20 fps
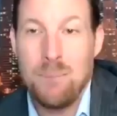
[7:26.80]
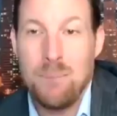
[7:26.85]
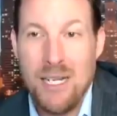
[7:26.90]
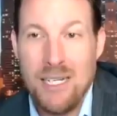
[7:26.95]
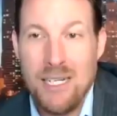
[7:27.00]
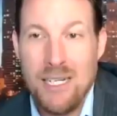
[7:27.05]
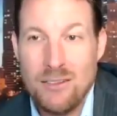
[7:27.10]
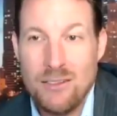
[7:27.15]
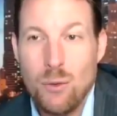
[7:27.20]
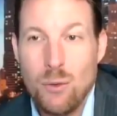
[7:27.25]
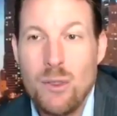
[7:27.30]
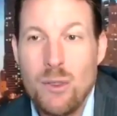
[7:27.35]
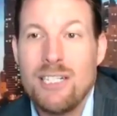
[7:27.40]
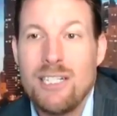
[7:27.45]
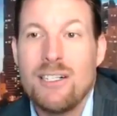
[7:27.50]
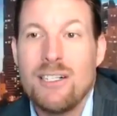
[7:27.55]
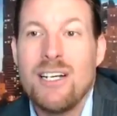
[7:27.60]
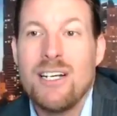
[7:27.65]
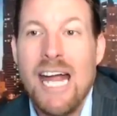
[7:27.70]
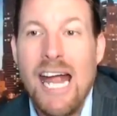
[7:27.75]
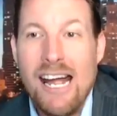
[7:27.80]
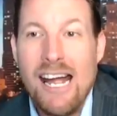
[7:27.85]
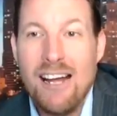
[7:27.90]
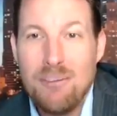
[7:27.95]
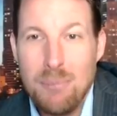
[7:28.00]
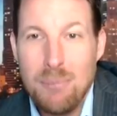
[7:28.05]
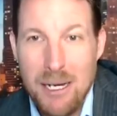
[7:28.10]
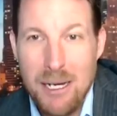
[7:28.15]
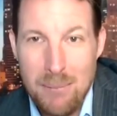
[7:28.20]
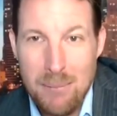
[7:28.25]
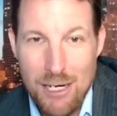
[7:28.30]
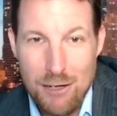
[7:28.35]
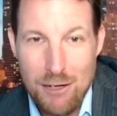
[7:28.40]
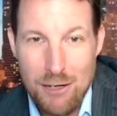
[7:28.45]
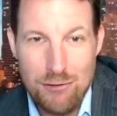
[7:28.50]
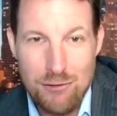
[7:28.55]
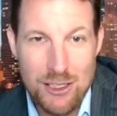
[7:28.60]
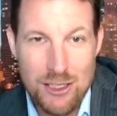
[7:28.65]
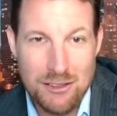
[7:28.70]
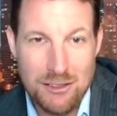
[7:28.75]
And so what are you going to have by May
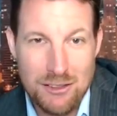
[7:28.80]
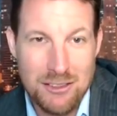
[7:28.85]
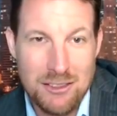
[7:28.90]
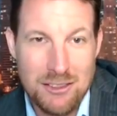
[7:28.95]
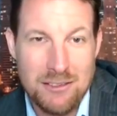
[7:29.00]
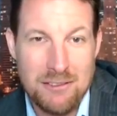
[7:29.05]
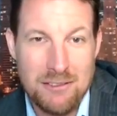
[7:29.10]
1st?